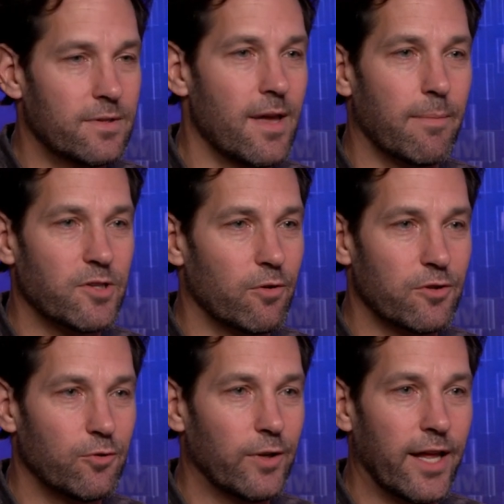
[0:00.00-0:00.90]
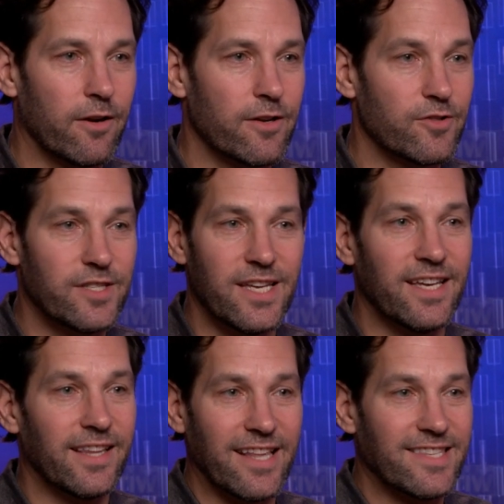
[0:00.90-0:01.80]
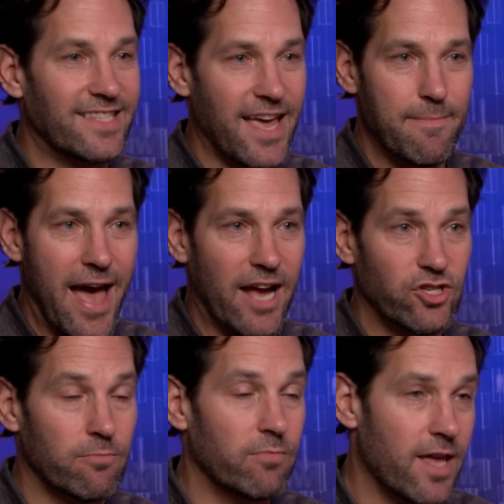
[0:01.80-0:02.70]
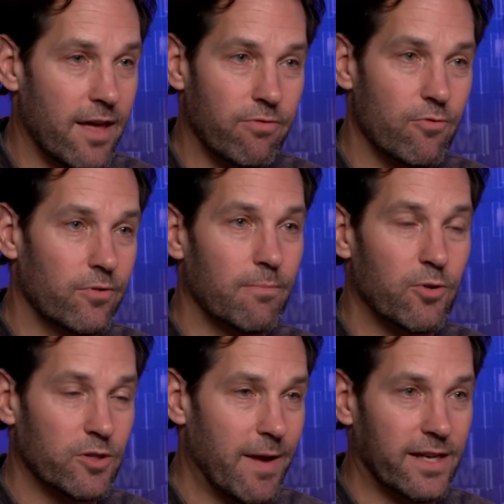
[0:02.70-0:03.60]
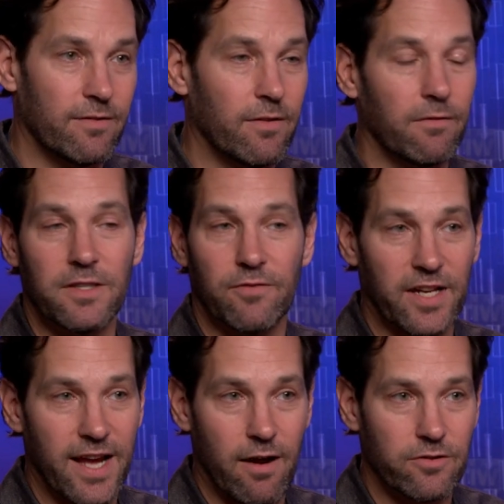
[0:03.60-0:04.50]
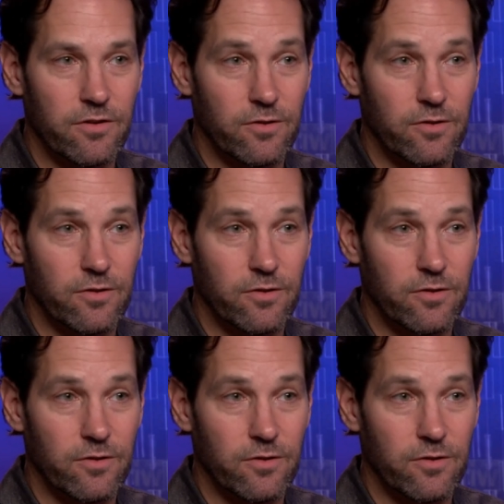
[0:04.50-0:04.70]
episode or two later, you're seeing that same action yet through the perspective of a different character.